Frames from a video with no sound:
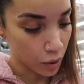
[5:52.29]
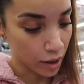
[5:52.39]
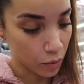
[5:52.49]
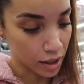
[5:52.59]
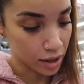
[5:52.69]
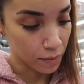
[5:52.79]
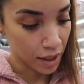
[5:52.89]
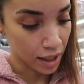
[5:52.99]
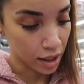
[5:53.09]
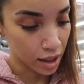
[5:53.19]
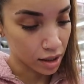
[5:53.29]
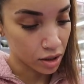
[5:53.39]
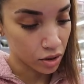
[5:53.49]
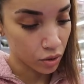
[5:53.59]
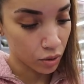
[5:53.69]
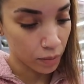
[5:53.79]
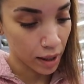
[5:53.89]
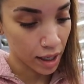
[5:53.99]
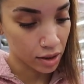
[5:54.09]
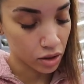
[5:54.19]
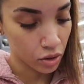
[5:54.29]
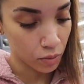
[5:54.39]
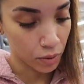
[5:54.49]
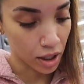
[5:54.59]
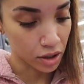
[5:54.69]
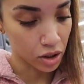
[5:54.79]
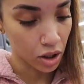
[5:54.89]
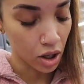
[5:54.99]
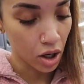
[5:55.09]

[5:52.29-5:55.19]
wet ones, band-aids, toothpaste, toothbrush,